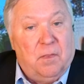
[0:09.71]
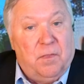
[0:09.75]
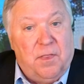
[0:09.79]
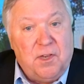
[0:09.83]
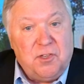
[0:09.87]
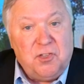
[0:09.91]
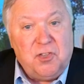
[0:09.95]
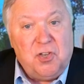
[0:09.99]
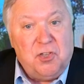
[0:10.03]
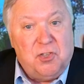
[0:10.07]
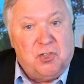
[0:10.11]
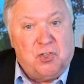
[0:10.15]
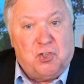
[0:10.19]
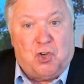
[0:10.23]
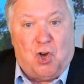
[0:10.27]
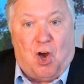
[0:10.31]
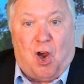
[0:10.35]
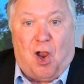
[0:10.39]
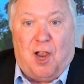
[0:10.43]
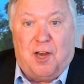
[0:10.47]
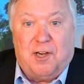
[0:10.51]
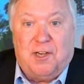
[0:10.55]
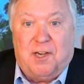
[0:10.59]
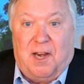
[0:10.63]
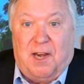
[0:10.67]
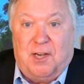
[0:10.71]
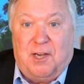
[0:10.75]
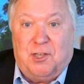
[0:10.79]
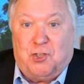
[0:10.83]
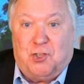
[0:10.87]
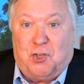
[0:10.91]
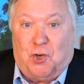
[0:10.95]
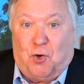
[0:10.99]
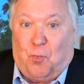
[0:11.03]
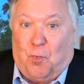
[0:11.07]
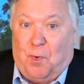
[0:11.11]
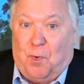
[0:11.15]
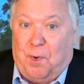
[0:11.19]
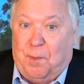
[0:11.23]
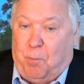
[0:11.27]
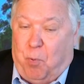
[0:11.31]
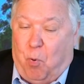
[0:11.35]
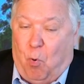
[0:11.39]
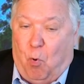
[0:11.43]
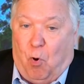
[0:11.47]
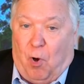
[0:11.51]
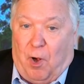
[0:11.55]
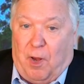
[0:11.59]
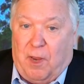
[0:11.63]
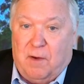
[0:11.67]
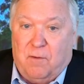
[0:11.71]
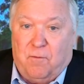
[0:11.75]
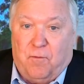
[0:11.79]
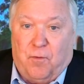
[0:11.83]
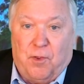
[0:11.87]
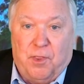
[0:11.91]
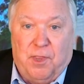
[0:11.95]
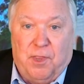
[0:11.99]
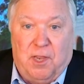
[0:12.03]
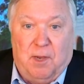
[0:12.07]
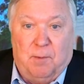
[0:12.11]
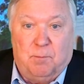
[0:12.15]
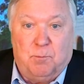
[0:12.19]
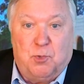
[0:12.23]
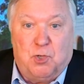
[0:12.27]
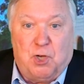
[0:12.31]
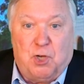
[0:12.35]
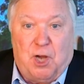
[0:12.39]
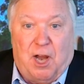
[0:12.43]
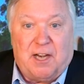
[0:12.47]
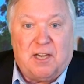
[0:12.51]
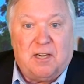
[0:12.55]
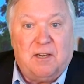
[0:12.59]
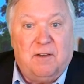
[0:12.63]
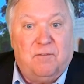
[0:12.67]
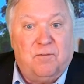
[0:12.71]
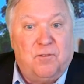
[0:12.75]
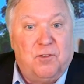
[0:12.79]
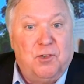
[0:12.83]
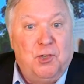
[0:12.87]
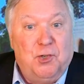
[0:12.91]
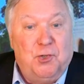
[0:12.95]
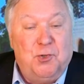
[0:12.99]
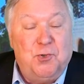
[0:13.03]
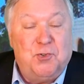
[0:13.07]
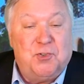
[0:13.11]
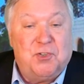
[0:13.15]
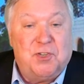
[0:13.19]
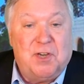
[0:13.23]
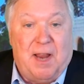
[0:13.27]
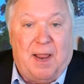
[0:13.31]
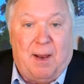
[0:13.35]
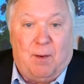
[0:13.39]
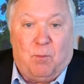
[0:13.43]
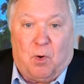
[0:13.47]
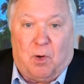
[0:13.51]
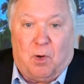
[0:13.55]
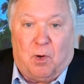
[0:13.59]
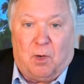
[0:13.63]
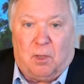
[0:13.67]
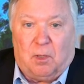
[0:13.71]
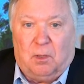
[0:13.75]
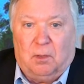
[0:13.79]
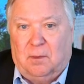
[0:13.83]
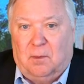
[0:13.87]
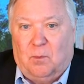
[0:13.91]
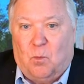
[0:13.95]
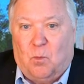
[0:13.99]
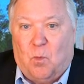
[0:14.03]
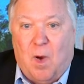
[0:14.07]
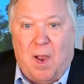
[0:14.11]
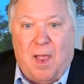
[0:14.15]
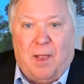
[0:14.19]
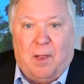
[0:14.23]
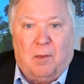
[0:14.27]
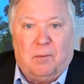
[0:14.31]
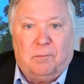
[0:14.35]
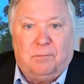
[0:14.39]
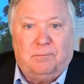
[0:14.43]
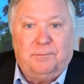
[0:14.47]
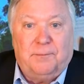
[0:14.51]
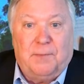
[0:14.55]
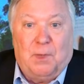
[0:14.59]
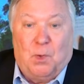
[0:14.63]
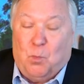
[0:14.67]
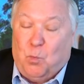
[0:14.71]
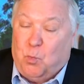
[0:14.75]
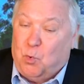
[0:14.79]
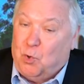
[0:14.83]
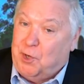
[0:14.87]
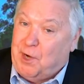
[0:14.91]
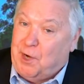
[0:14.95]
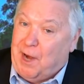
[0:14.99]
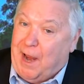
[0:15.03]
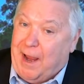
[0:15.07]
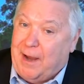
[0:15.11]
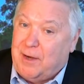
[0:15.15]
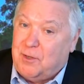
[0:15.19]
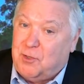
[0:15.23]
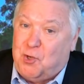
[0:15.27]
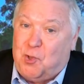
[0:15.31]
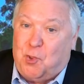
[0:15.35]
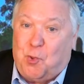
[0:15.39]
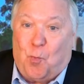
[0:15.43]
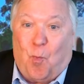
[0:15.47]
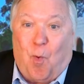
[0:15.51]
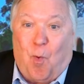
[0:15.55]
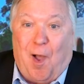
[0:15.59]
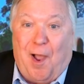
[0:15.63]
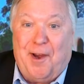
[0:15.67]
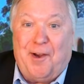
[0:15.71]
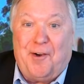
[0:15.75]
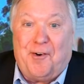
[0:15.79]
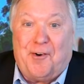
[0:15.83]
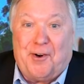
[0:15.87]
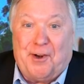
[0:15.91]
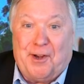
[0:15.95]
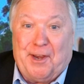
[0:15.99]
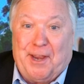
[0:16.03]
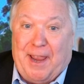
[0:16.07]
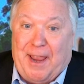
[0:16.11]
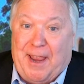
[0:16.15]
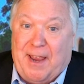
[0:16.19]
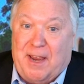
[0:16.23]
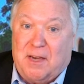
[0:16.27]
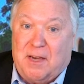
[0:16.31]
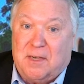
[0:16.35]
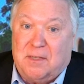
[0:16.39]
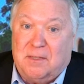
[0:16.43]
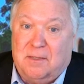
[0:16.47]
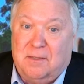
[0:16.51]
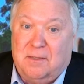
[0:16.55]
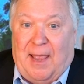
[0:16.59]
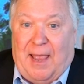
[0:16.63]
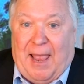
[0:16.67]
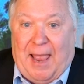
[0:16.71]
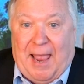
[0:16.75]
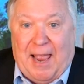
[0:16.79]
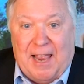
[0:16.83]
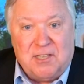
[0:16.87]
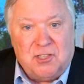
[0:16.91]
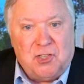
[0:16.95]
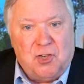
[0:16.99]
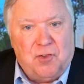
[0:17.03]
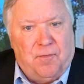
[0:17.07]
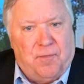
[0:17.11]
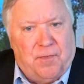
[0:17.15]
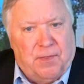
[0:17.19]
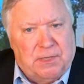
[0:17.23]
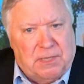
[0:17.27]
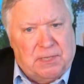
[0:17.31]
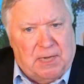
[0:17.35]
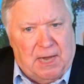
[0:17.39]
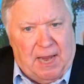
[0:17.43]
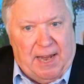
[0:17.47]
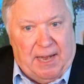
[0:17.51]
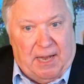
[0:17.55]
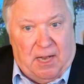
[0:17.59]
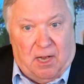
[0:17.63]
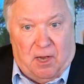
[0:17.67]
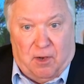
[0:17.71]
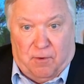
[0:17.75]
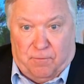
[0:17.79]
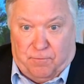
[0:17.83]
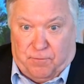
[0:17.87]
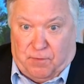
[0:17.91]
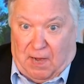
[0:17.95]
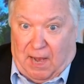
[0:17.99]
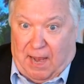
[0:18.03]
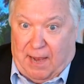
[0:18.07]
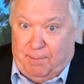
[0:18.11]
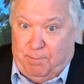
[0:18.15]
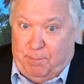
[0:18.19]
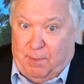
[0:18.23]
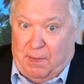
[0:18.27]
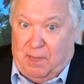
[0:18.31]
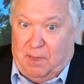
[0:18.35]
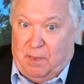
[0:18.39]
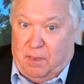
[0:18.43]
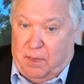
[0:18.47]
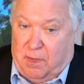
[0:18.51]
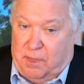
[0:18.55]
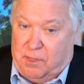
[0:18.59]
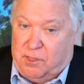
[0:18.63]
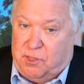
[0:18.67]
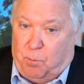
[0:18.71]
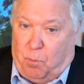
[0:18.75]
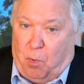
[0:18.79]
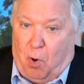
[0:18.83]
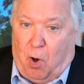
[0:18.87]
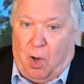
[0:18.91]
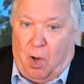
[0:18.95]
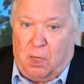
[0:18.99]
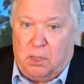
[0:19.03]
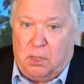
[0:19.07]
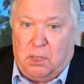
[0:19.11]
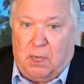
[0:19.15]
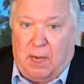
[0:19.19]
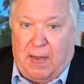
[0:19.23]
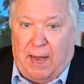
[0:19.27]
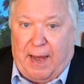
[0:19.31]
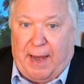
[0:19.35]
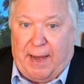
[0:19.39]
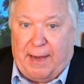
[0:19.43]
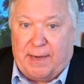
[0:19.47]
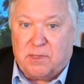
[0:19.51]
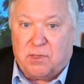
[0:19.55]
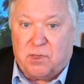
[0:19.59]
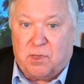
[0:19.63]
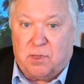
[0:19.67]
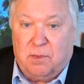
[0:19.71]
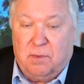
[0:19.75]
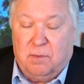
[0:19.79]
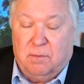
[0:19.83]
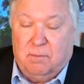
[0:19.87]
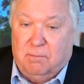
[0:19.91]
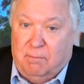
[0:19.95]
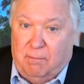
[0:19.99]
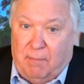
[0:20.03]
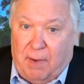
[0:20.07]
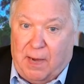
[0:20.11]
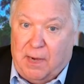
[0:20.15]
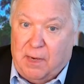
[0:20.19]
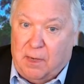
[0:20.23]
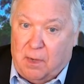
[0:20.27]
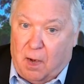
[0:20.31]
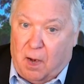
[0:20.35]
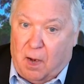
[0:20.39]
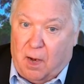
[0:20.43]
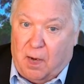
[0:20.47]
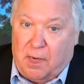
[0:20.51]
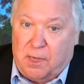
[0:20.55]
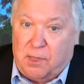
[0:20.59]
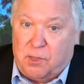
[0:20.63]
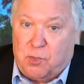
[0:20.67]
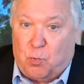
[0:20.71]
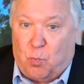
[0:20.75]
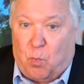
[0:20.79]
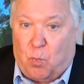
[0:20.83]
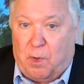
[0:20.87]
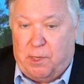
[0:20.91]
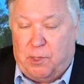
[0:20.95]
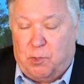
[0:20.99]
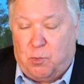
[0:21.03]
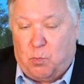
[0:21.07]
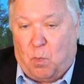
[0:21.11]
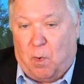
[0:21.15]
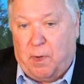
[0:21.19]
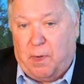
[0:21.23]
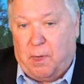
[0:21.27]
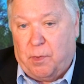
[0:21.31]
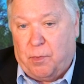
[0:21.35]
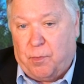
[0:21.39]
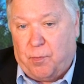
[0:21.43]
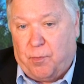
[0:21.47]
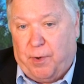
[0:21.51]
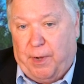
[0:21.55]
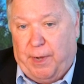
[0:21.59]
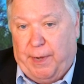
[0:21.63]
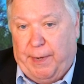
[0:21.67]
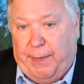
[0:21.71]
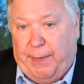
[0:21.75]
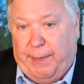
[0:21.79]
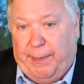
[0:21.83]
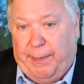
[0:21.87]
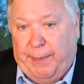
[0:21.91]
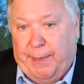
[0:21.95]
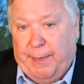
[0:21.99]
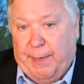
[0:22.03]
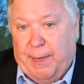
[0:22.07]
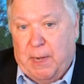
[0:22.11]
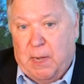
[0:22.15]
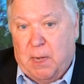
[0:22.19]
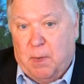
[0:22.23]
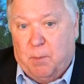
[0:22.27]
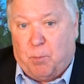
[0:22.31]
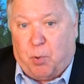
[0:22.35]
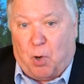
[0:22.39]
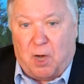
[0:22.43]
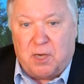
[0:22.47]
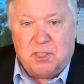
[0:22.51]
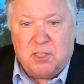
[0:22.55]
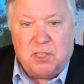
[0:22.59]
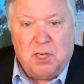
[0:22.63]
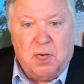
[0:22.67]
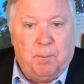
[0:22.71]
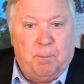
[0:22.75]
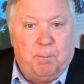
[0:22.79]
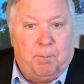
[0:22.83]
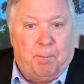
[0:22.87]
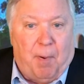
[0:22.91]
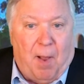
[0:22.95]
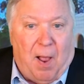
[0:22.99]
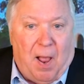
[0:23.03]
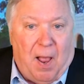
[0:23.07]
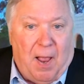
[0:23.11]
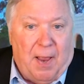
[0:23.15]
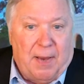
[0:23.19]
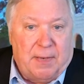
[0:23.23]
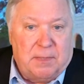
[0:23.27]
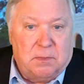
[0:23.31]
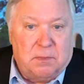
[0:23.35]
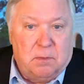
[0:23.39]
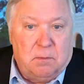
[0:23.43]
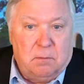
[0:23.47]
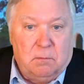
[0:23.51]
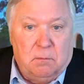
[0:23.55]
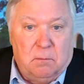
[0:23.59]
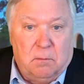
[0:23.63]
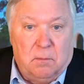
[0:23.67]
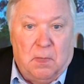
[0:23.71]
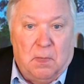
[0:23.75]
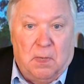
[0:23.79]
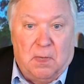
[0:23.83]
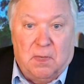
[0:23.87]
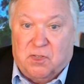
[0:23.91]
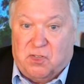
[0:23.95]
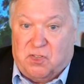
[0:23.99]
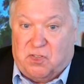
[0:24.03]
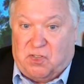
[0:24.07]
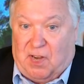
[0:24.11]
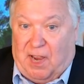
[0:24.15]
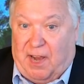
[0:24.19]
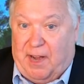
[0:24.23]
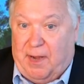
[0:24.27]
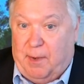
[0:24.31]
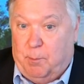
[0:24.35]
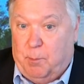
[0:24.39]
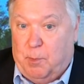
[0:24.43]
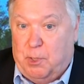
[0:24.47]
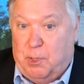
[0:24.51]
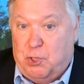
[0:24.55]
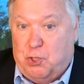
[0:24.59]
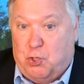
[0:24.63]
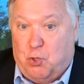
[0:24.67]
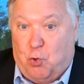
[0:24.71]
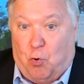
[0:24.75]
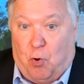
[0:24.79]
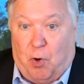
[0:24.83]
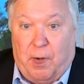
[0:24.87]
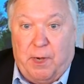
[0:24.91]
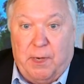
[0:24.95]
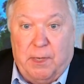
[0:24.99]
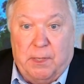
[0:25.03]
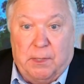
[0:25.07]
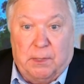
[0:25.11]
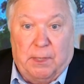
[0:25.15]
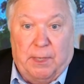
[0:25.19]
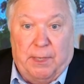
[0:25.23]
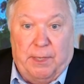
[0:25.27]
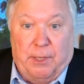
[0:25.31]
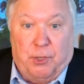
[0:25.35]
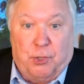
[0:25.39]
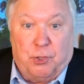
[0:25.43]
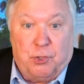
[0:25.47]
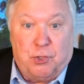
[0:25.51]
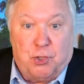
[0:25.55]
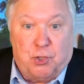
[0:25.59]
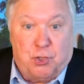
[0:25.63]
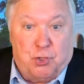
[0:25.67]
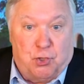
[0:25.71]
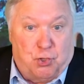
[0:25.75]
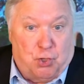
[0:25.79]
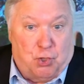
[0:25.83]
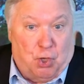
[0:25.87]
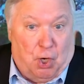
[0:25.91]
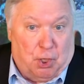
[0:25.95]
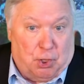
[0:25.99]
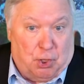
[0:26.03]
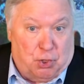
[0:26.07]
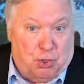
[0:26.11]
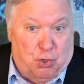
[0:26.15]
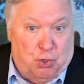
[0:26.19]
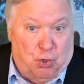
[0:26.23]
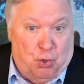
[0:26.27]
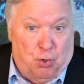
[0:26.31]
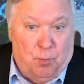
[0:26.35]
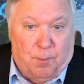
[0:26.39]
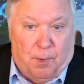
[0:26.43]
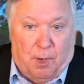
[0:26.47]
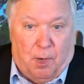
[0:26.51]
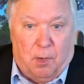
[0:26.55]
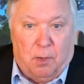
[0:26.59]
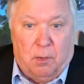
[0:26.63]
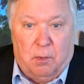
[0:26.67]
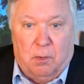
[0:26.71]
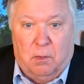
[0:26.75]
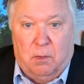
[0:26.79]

This is John Hnatio reporting for the Objective News Network. Well, we're down to the wire again. As of the date of taping this broadcast, May 9, 2023, President Biden, Senate Majority Leader Chuck Schumer,